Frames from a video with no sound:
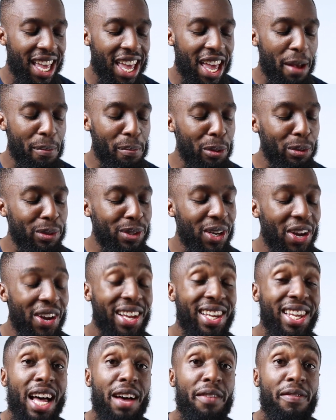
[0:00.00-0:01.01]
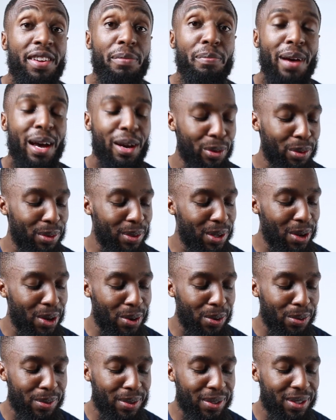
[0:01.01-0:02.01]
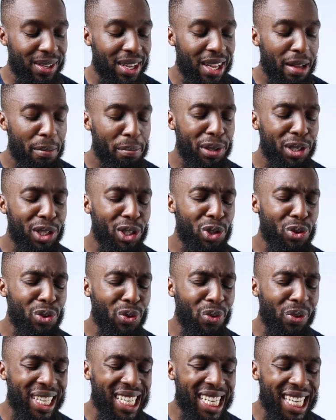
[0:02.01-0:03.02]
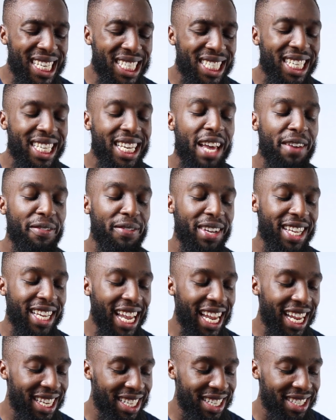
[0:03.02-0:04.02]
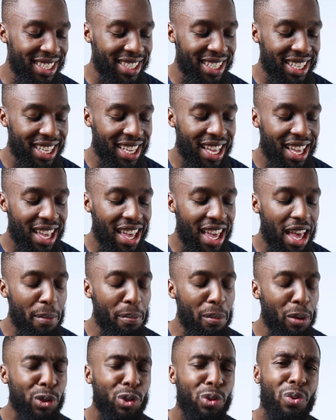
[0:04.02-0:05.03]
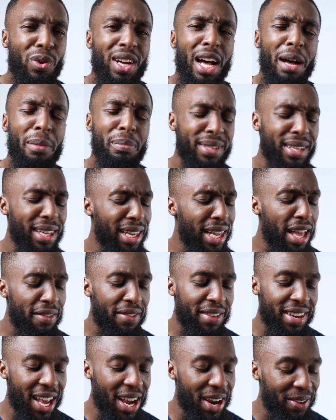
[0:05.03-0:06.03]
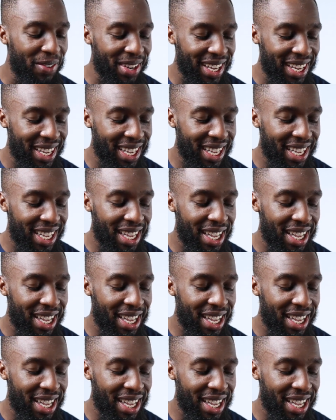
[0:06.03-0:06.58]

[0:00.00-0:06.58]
and most hear love in monotones, but you know each and every cadence, and most will come to love in hurry,